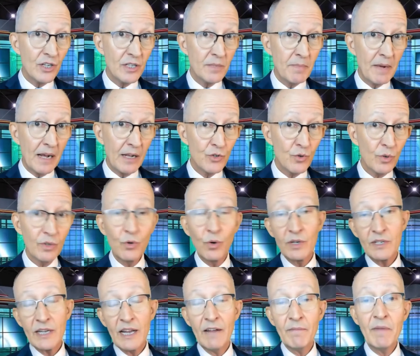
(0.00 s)
module, of
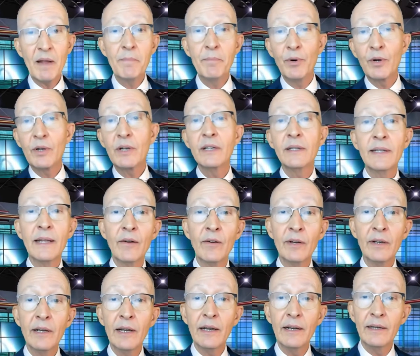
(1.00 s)
course, I have my book in there
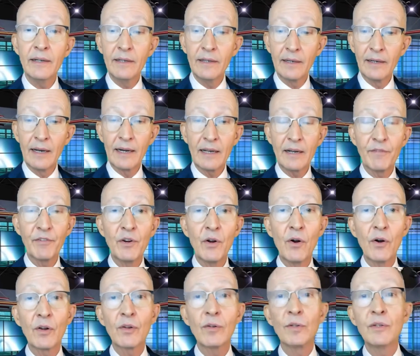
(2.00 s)
and, and a lot of different
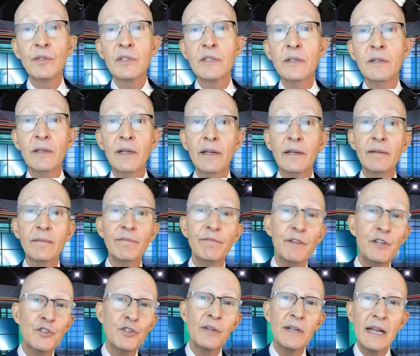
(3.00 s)
articles and, and
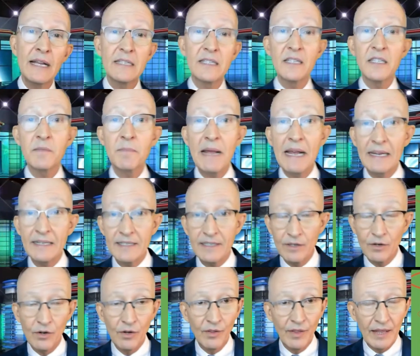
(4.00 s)
featured in Essence Magazine,
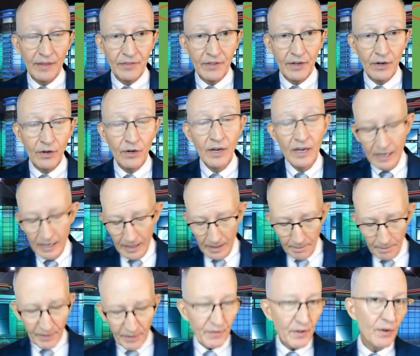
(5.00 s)
all that there.
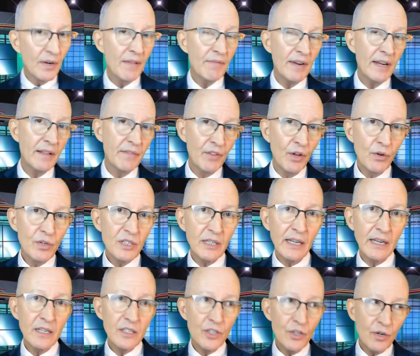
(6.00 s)
But if you don't have any of those
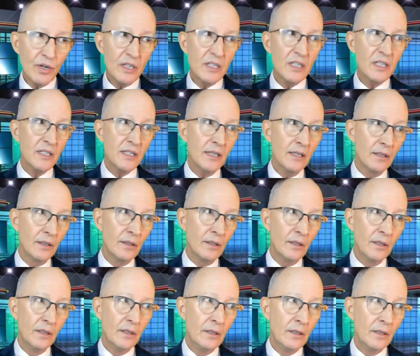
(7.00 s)
things, you could still,
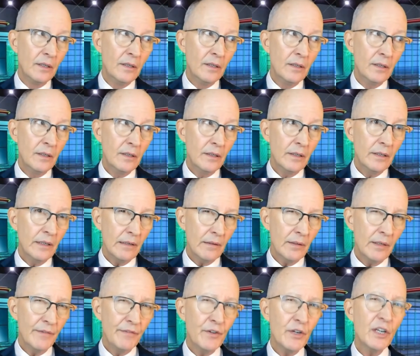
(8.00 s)
well,
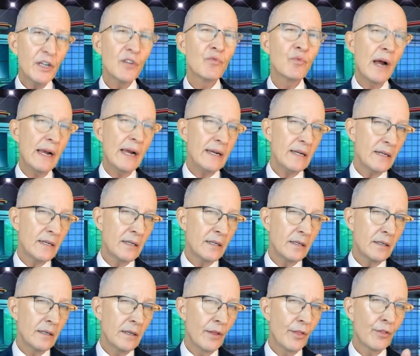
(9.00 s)
if you could write
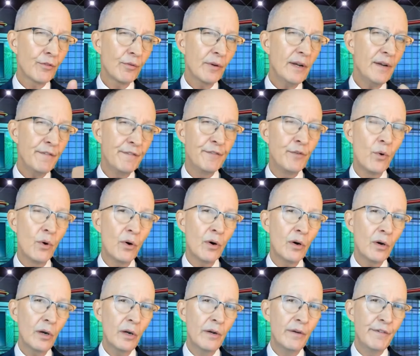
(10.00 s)
three,
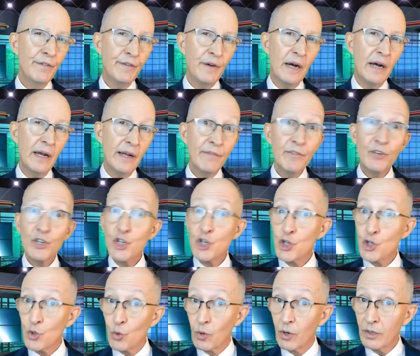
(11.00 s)
four, five
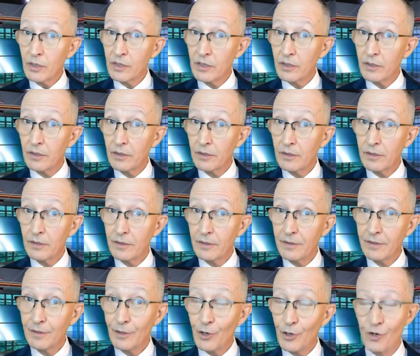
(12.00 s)
short
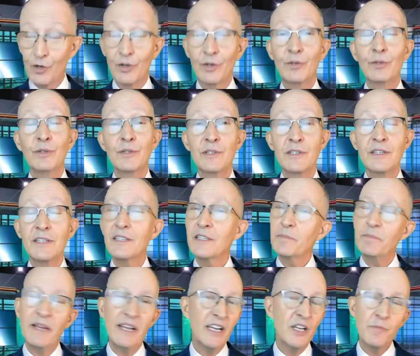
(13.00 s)
articles, this is
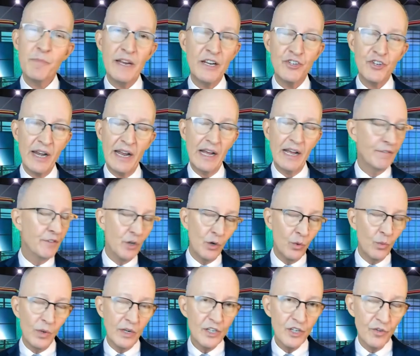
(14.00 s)
page, page and a half, no
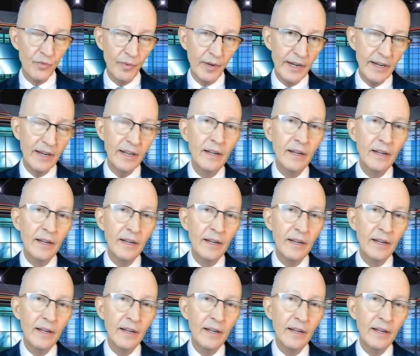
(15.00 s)
one wants to read,